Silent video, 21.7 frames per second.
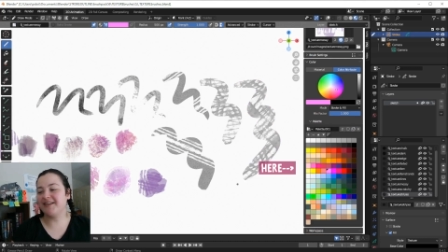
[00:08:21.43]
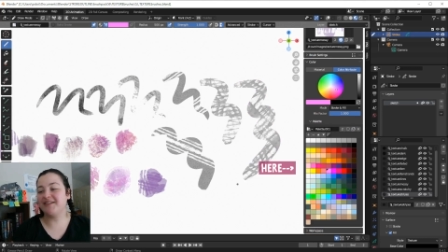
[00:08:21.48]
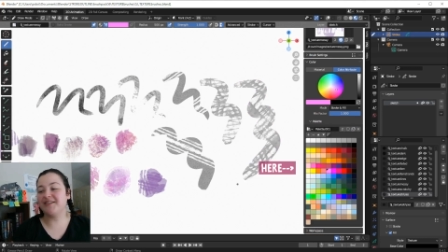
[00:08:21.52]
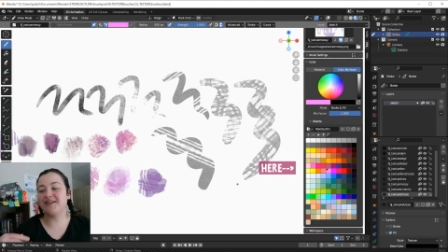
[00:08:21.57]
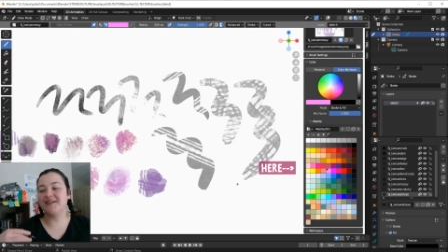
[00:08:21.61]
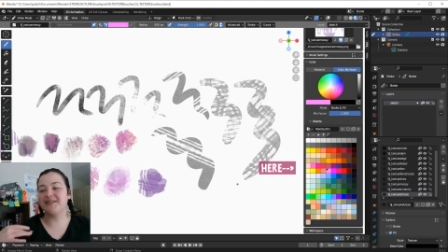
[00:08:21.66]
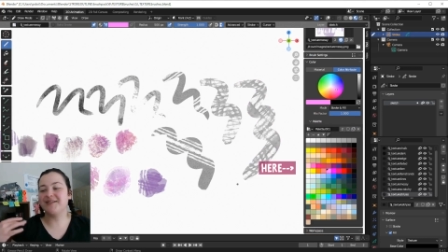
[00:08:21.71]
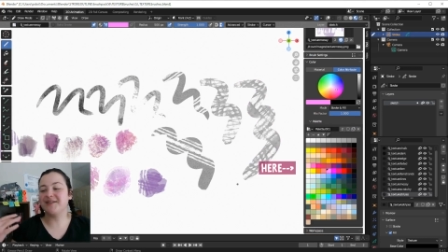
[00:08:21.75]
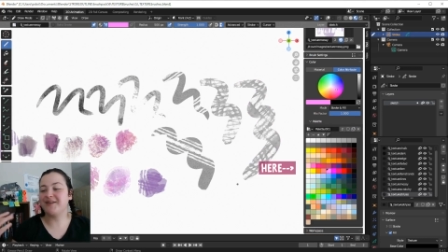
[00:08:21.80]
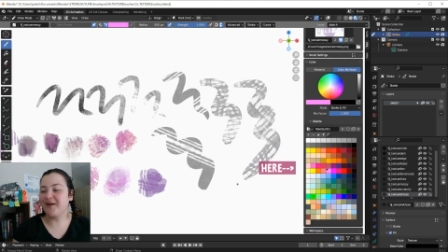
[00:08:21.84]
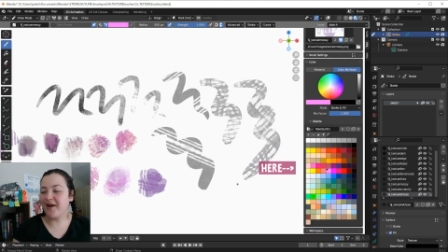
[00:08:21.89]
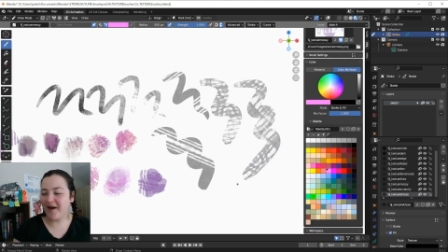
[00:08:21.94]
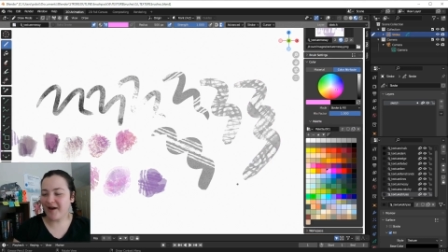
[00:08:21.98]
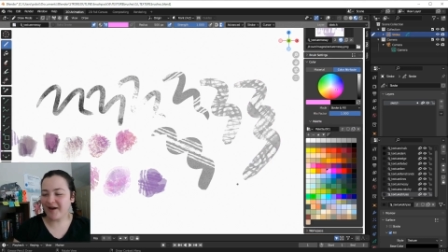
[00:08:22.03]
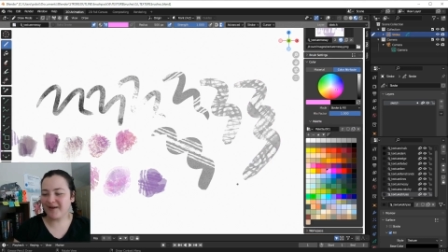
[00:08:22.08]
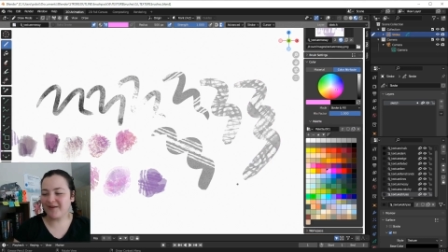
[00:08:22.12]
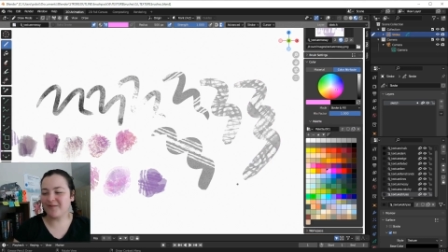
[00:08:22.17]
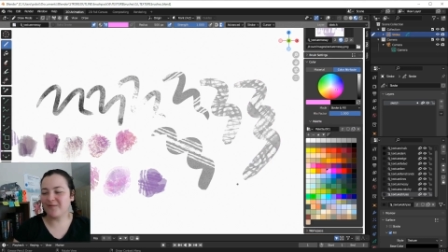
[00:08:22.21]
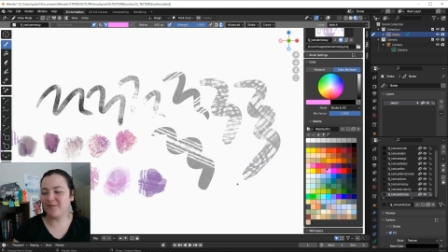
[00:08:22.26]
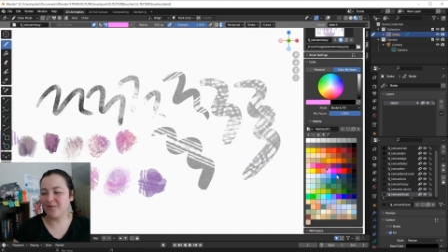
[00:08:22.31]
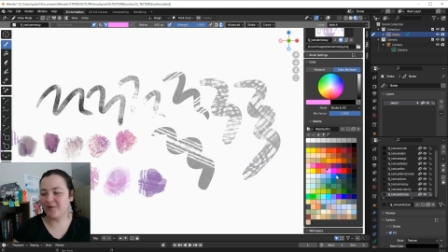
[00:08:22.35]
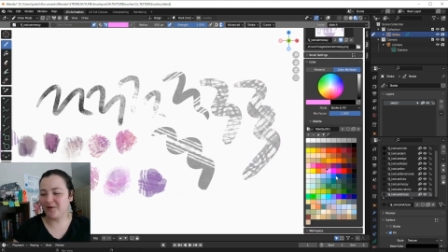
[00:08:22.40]
does
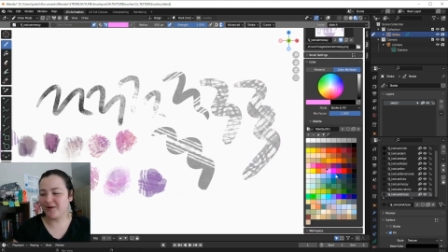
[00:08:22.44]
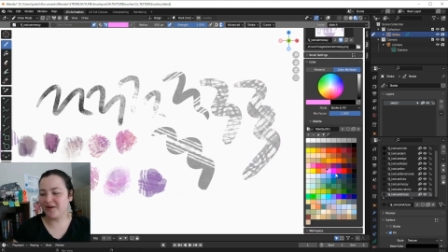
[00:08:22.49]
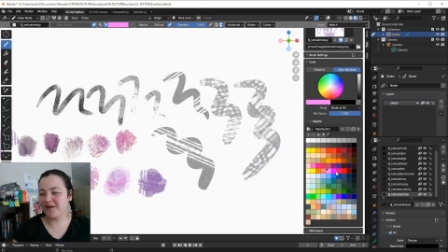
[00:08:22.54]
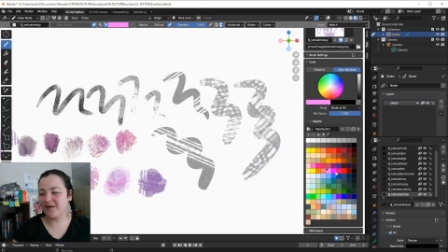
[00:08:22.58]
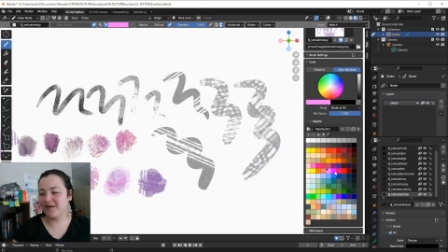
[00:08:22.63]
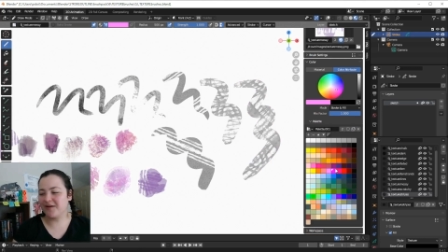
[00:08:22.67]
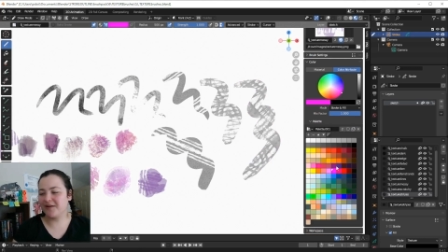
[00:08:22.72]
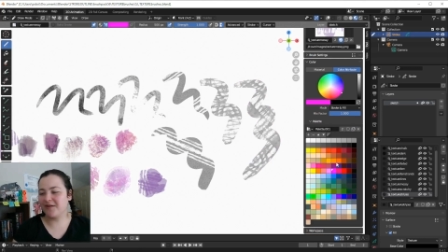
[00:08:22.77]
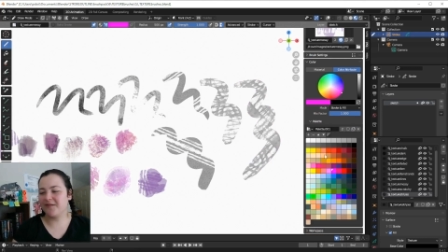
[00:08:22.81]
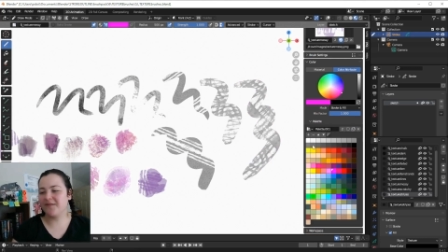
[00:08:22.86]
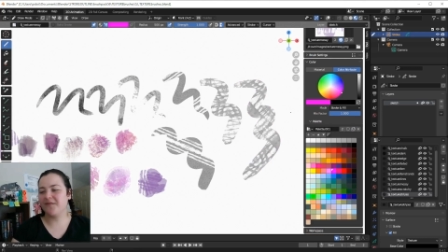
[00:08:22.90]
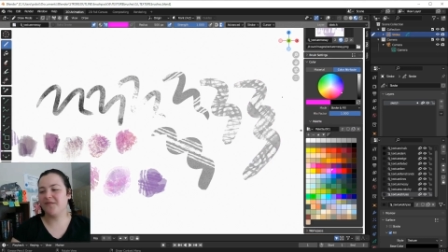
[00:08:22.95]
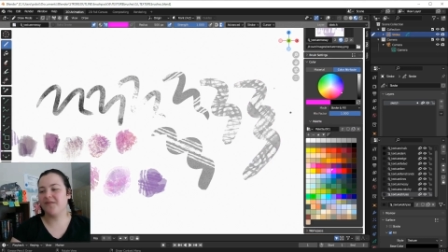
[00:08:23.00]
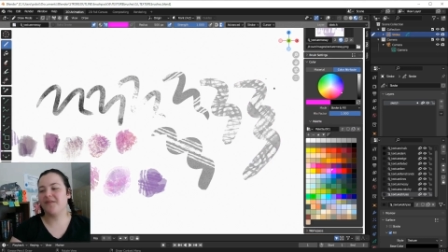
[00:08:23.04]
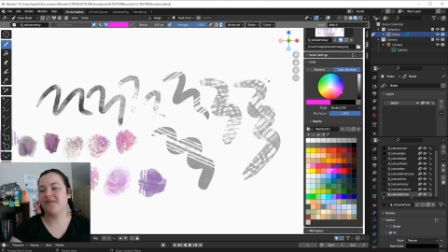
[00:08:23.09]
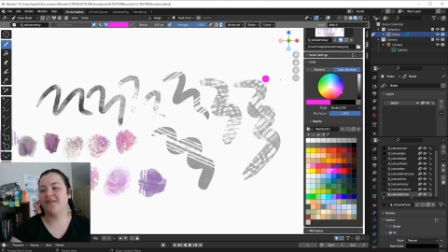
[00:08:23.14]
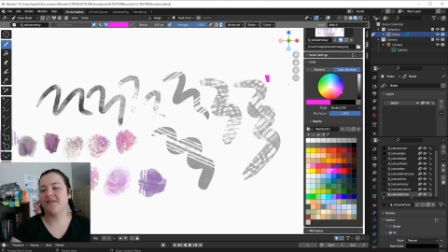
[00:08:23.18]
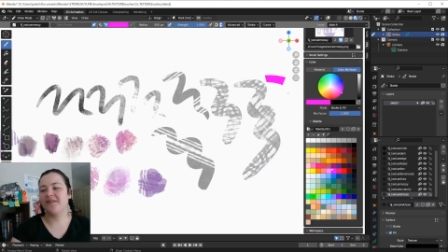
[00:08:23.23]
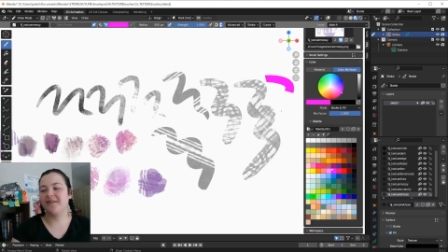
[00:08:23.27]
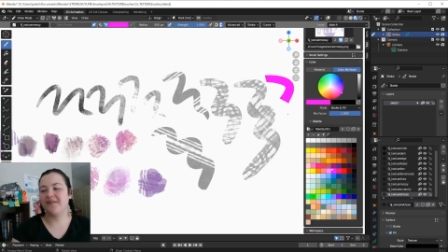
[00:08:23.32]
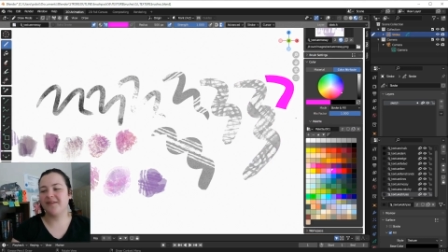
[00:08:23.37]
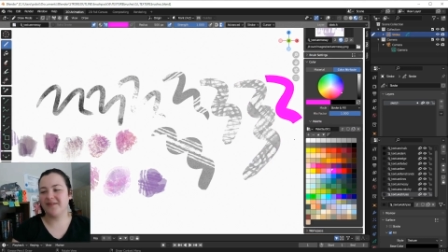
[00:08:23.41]
not work
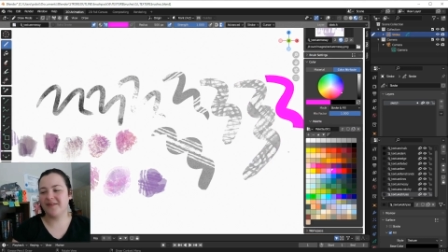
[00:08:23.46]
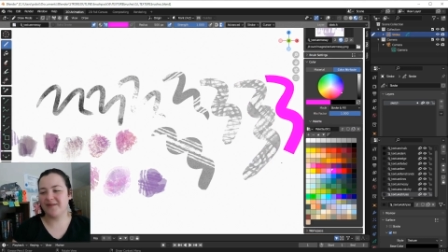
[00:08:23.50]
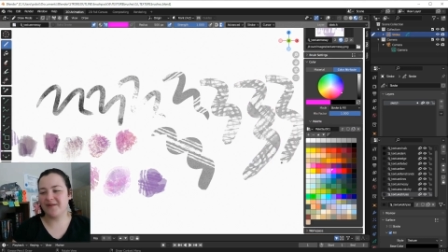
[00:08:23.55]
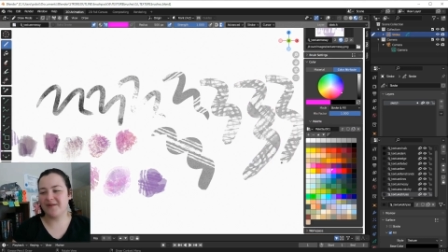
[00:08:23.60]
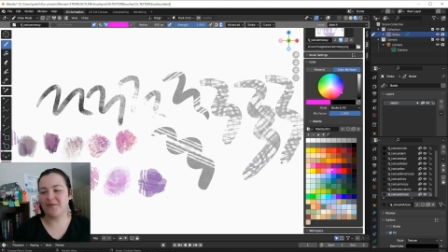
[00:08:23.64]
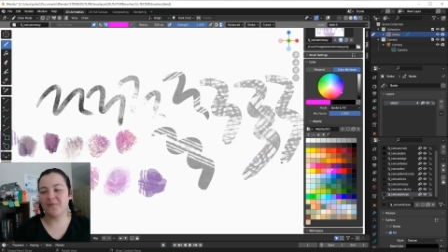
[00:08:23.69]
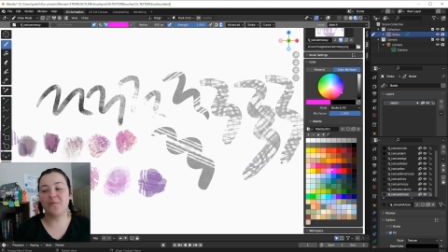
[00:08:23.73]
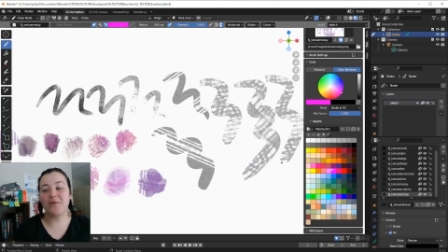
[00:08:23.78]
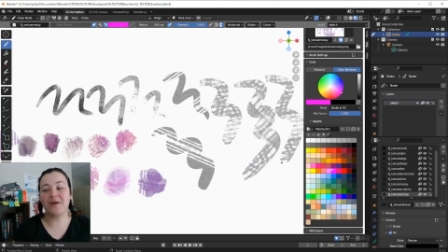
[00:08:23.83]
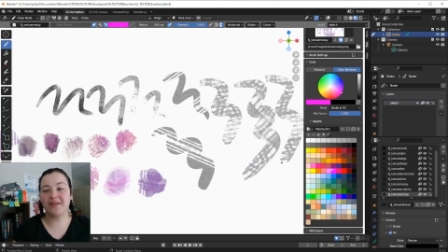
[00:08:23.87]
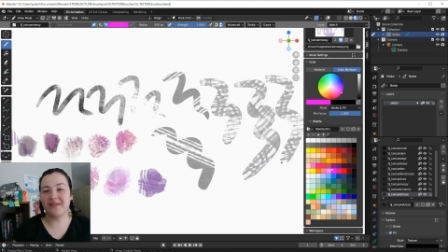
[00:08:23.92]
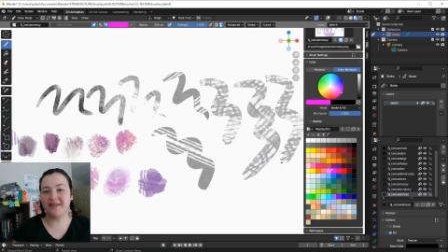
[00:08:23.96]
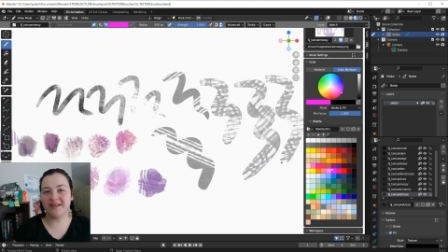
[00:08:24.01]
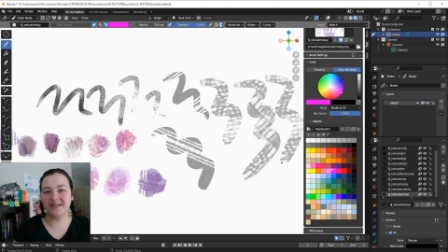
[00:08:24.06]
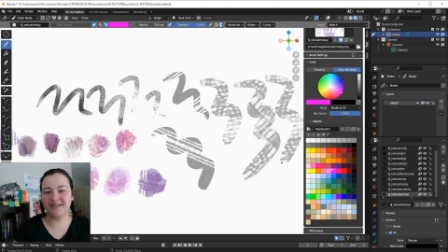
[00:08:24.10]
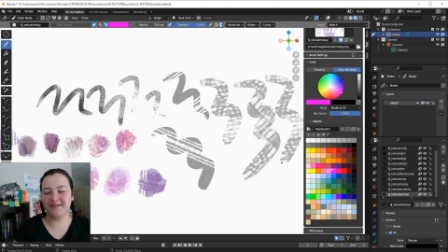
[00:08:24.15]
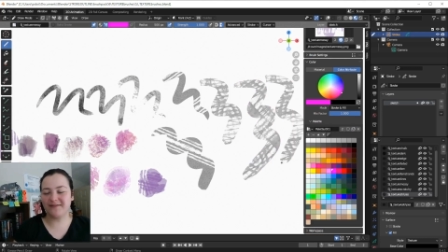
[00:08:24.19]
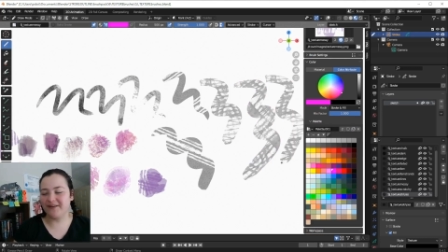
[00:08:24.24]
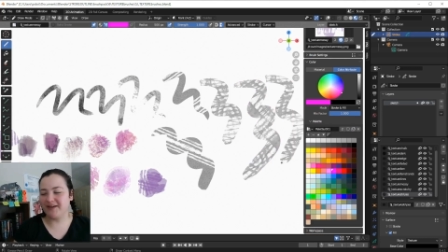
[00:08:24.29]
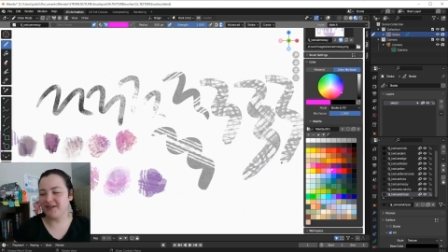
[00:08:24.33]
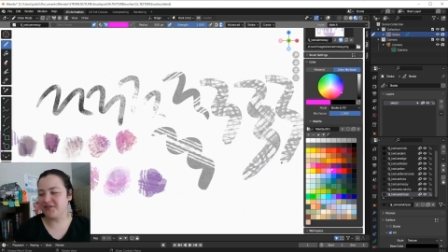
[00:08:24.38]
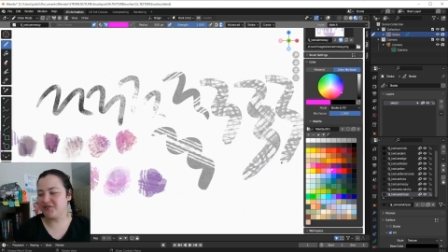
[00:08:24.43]
with
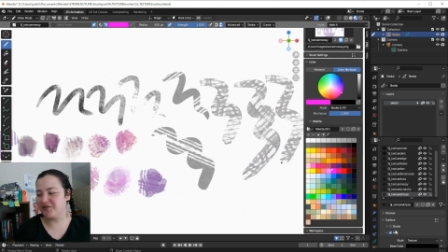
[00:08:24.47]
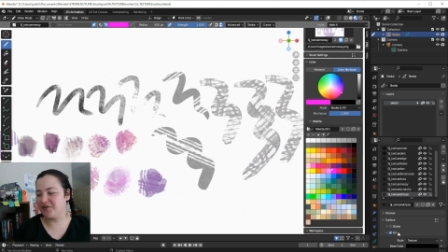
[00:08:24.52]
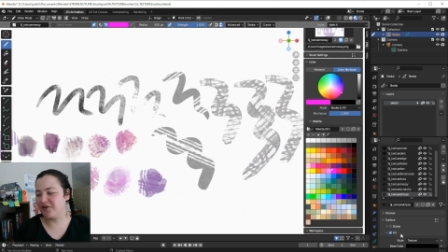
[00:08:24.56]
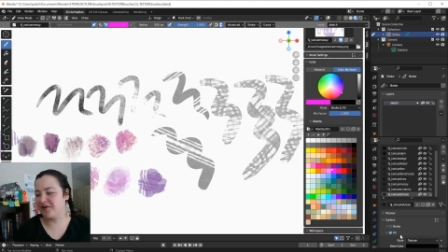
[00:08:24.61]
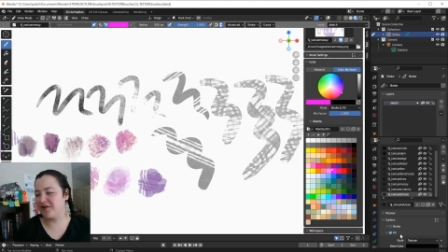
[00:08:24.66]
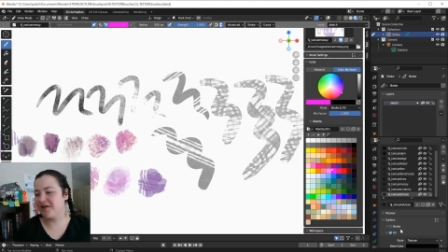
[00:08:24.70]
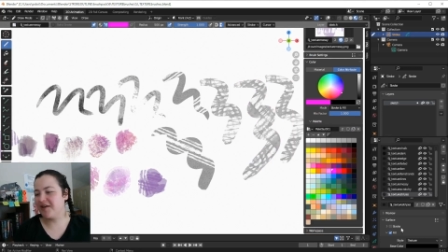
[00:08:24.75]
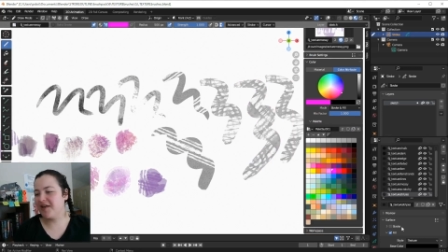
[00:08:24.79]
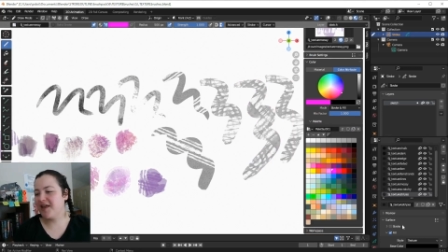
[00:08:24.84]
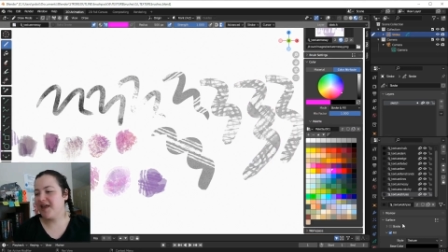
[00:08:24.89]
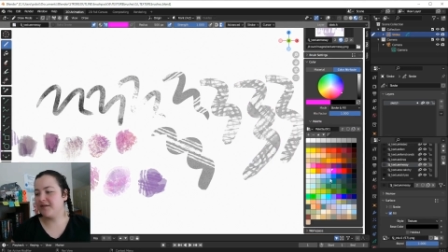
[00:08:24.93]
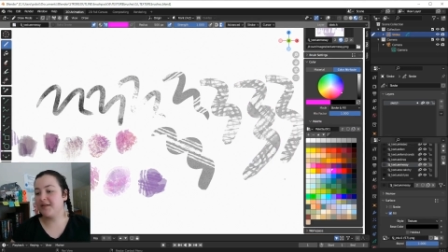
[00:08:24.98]
this feature.